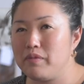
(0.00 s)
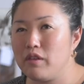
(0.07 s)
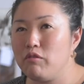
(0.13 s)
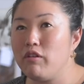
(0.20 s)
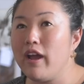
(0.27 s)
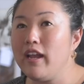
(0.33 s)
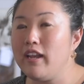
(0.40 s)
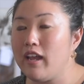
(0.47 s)

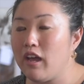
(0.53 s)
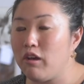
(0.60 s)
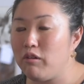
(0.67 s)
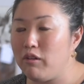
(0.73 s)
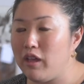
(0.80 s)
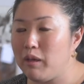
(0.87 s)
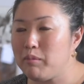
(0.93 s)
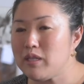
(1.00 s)
right
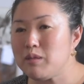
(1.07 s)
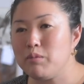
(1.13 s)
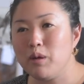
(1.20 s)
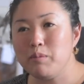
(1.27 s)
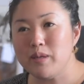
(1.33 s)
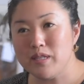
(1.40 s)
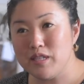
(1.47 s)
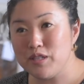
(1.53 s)
now am a small
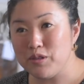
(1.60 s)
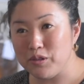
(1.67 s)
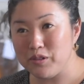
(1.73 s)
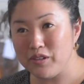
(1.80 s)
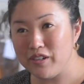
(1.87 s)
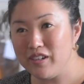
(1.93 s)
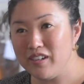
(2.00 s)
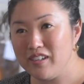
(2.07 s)
business
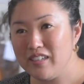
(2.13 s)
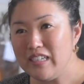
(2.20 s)
owner.